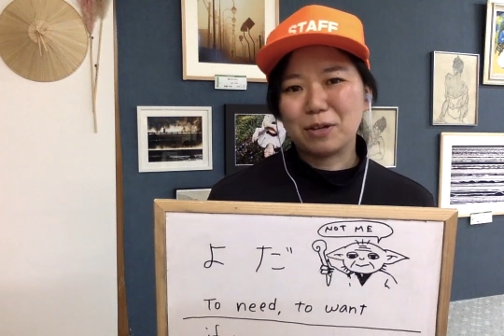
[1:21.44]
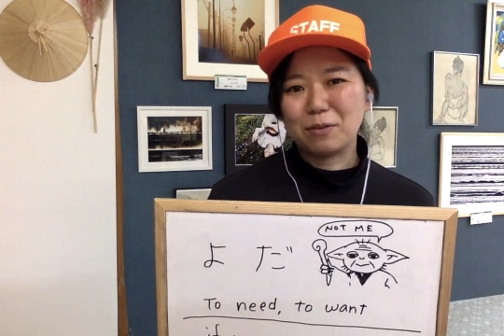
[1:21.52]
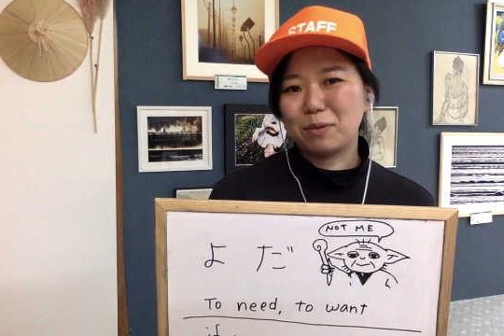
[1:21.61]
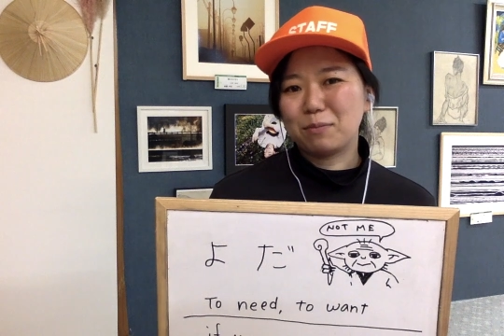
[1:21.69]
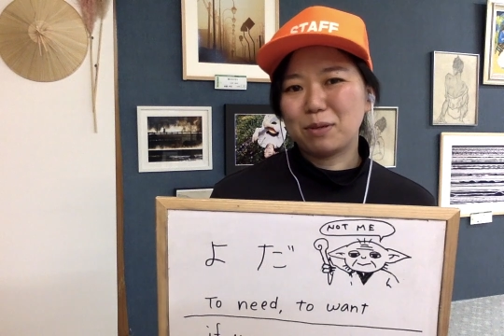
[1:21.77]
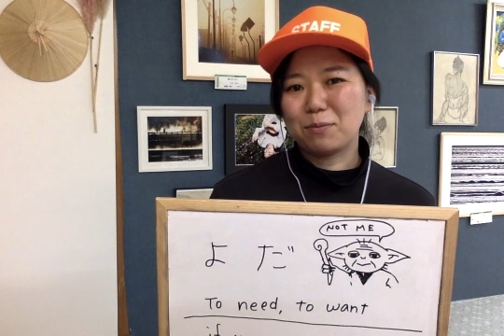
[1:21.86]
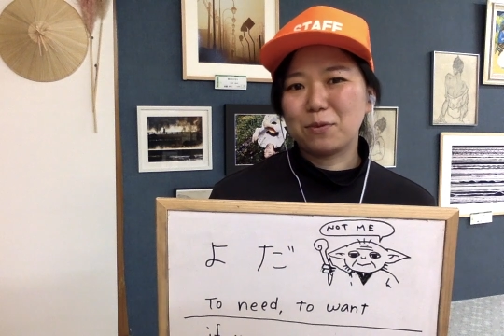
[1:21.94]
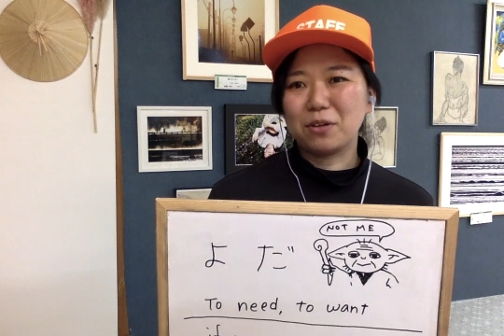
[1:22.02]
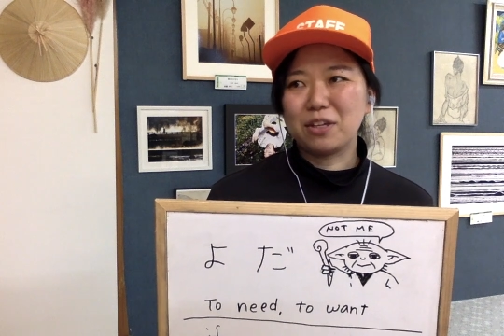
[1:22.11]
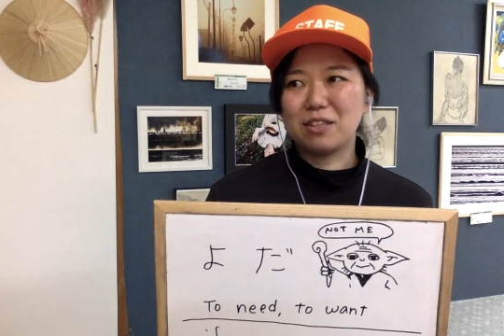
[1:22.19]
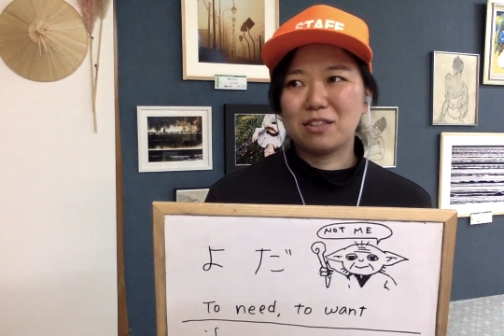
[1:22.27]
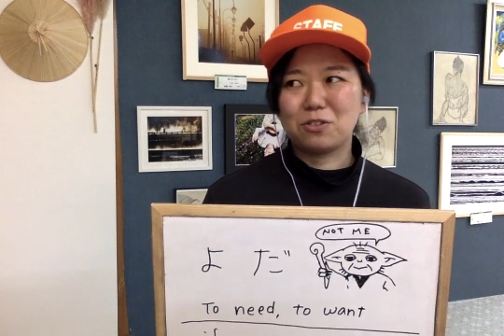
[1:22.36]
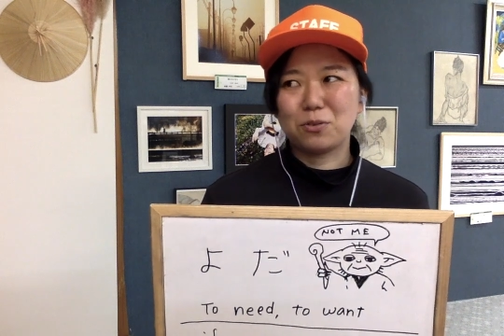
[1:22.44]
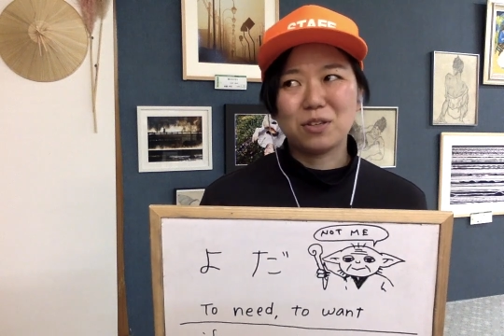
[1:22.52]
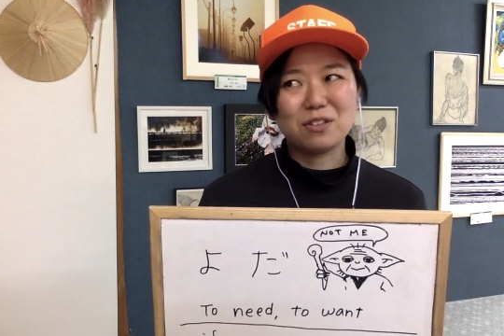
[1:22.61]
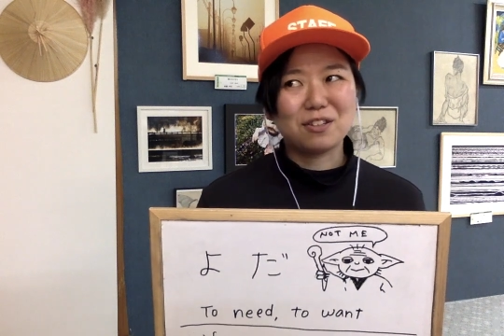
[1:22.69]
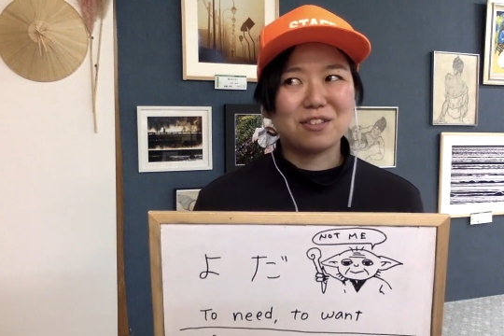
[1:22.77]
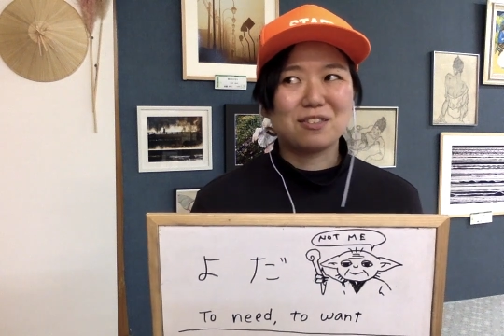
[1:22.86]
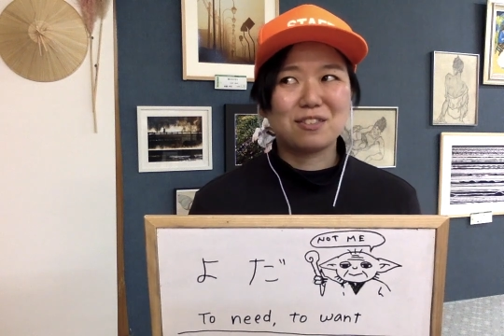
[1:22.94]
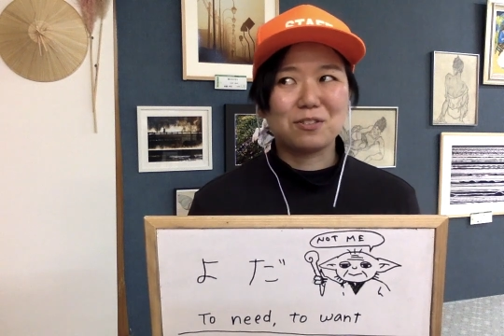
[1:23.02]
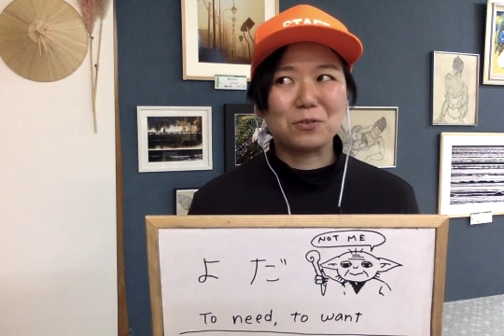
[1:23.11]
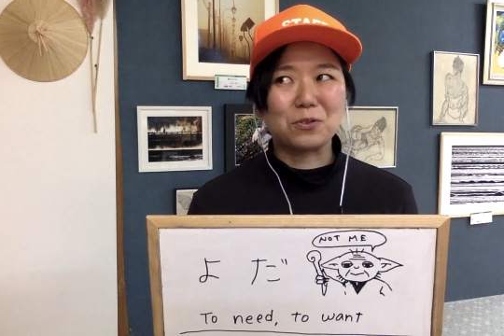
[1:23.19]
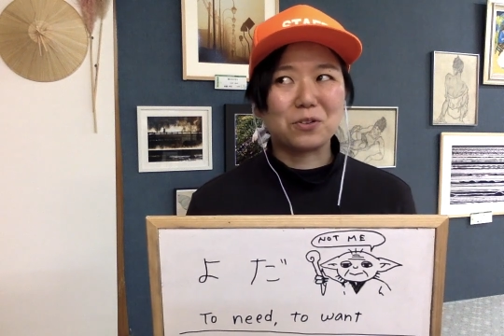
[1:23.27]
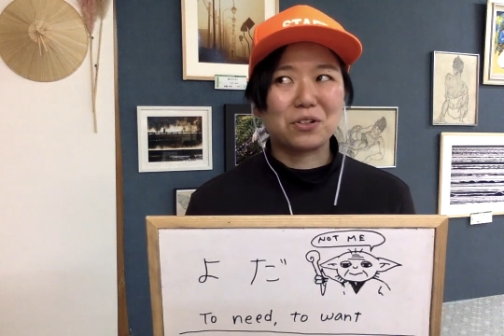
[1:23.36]
maybe people in 20s
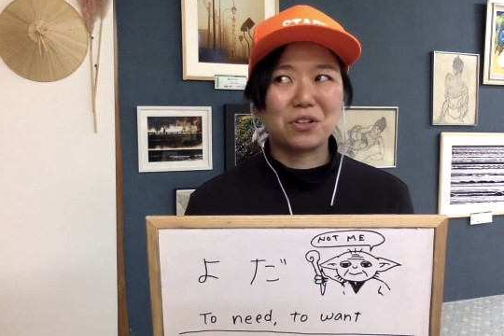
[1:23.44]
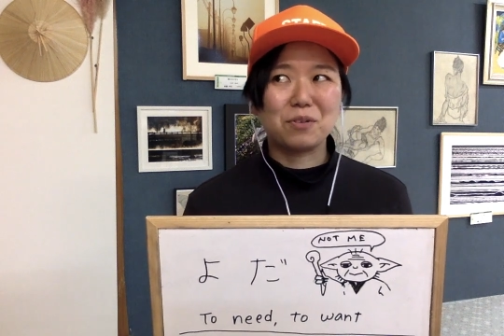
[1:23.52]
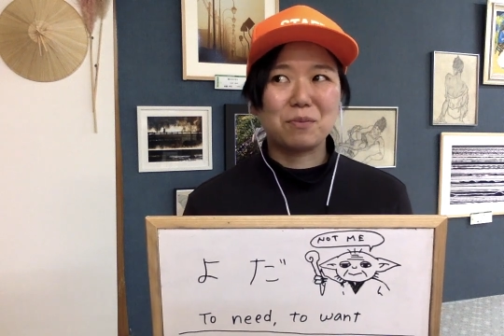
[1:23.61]
or